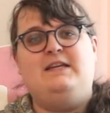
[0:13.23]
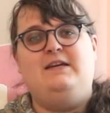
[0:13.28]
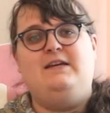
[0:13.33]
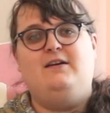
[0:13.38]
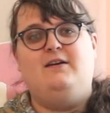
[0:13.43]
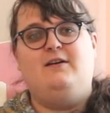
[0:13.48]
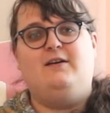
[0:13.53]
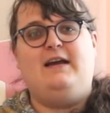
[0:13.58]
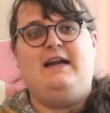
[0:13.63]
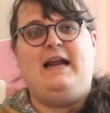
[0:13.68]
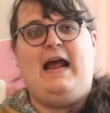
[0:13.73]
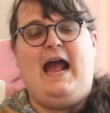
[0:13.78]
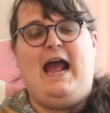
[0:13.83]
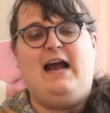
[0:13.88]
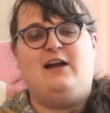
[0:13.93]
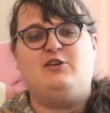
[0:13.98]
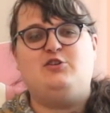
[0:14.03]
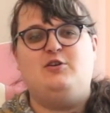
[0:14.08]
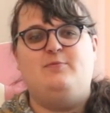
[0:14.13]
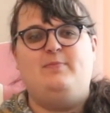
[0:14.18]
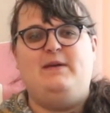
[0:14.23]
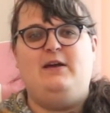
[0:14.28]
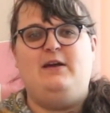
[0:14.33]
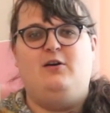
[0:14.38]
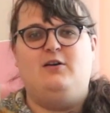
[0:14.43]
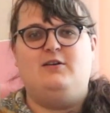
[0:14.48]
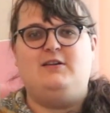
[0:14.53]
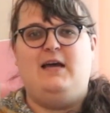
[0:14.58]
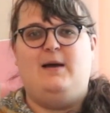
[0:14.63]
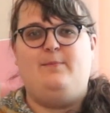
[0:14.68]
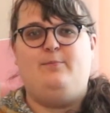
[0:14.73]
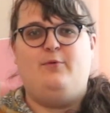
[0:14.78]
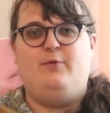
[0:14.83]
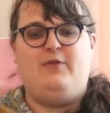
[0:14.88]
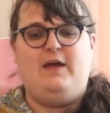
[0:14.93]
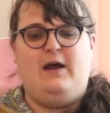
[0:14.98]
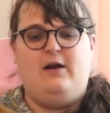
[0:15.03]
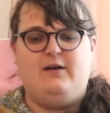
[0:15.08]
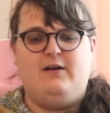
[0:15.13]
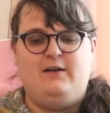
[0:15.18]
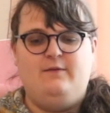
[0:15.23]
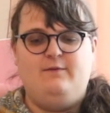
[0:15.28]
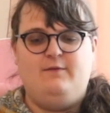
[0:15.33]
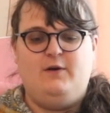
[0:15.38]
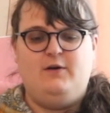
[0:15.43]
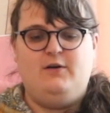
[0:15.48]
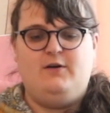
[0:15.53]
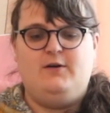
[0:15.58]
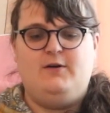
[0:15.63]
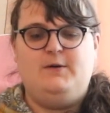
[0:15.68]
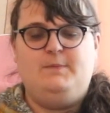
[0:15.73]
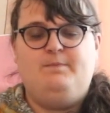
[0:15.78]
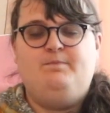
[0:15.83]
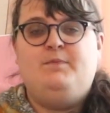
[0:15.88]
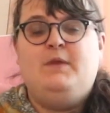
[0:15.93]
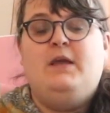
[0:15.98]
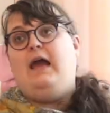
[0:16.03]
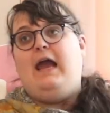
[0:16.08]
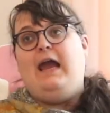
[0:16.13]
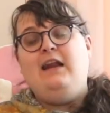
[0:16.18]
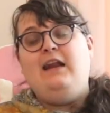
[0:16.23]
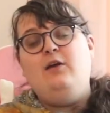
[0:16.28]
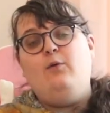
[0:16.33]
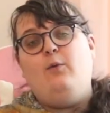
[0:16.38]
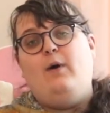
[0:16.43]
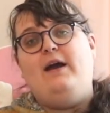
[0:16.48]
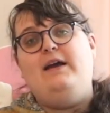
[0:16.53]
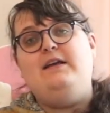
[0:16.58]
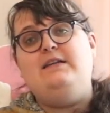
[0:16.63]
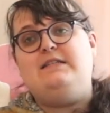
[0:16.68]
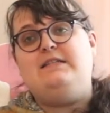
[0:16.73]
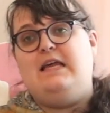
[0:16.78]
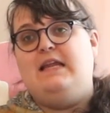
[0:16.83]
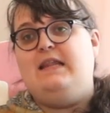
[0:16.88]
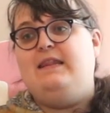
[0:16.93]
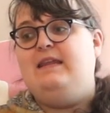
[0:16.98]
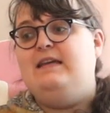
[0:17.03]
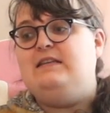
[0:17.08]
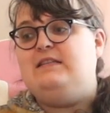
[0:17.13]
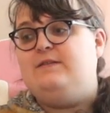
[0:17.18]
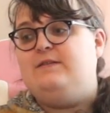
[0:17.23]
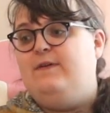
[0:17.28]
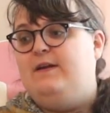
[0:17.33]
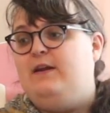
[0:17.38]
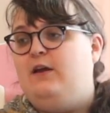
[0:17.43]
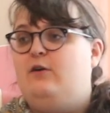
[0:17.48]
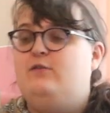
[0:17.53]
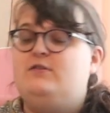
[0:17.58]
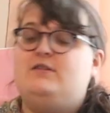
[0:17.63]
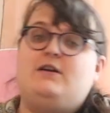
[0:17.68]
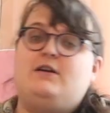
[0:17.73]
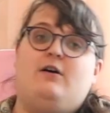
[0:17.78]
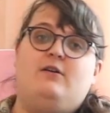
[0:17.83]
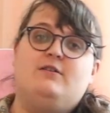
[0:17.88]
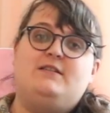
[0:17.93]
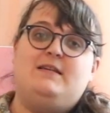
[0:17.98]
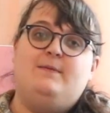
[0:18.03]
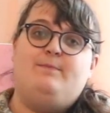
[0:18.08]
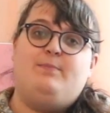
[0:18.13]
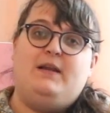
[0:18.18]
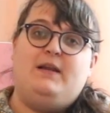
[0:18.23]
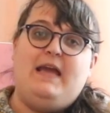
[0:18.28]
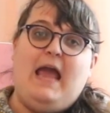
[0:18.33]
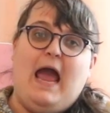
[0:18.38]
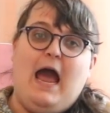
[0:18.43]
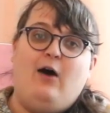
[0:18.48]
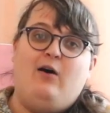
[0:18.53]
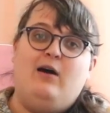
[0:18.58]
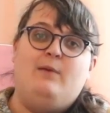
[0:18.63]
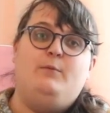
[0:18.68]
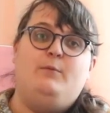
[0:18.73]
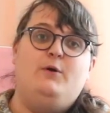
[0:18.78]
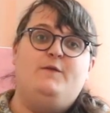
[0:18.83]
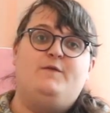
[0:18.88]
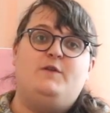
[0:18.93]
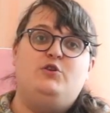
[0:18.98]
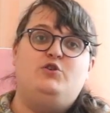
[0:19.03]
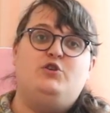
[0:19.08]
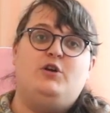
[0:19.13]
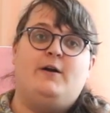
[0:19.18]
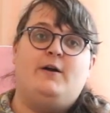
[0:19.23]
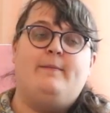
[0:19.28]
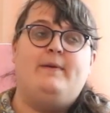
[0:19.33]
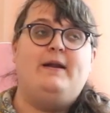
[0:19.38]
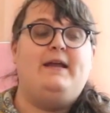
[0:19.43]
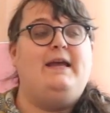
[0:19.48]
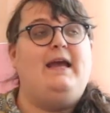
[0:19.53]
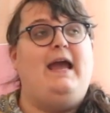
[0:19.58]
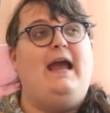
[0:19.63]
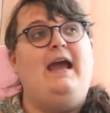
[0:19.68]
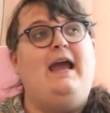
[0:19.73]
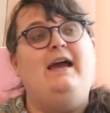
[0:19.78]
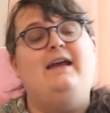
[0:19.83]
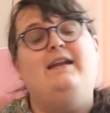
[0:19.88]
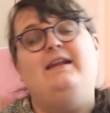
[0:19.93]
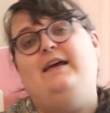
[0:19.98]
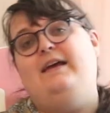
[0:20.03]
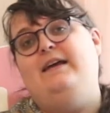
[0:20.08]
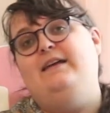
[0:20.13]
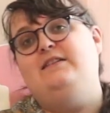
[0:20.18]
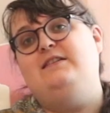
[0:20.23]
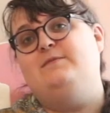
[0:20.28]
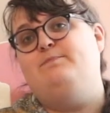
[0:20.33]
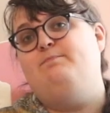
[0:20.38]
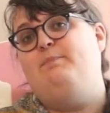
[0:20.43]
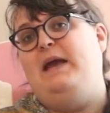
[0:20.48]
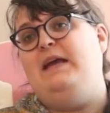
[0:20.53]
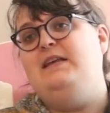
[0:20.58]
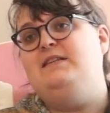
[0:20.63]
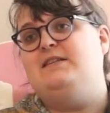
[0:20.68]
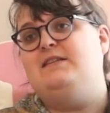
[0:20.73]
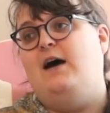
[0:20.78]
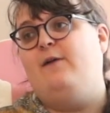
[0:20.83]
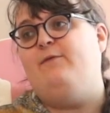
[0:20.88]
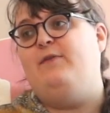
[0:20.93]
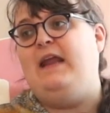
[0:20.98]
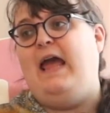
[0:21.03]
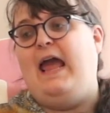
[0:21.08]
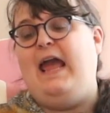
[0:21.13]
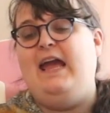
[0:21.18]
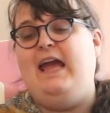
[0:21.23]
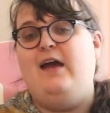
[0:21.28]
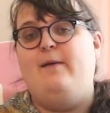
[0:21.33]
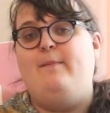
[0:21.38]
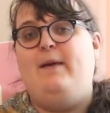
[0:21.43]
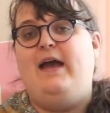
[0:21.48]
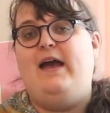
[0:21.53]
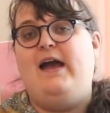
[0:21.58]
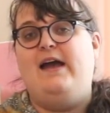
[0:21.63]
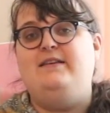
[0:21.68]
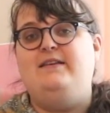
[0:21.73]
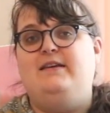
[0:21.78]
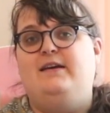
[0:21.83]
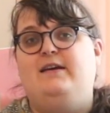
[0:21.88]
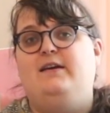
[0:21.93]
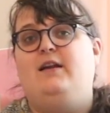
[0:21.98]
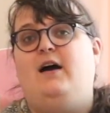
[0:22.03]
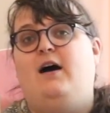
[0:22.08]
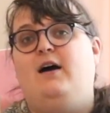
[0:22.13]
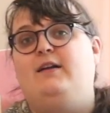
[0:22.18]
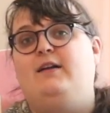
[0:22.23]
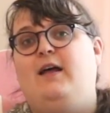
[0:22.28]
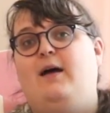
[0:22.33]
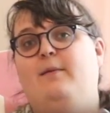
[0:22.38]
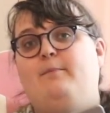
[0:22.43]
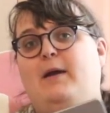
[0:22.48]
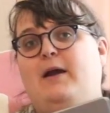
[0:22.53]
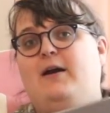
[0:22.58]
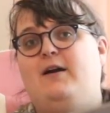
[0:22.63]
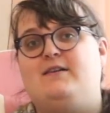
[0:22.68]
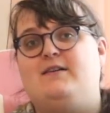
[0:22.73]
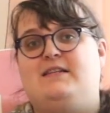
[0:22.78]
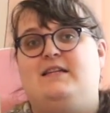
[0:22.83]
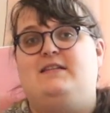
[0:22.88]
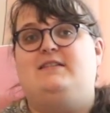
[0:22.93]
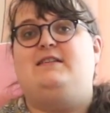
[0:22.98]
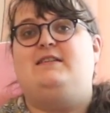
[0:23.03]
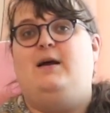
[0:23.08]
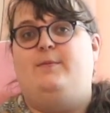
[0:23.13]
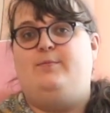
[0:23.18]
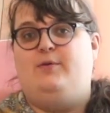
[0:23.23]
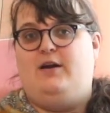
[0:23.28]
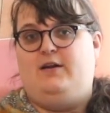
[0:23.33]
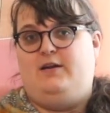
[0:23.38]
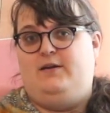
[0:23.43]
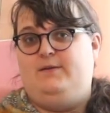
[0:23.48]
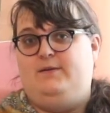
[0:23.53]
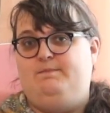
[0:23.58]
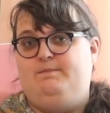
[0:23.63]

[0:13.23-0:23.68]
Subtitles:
here can actually be hooked up without a converter. Anyways, this video is called simply How I Moved to Germany, and it's based off an AMA I did on the American subreddit.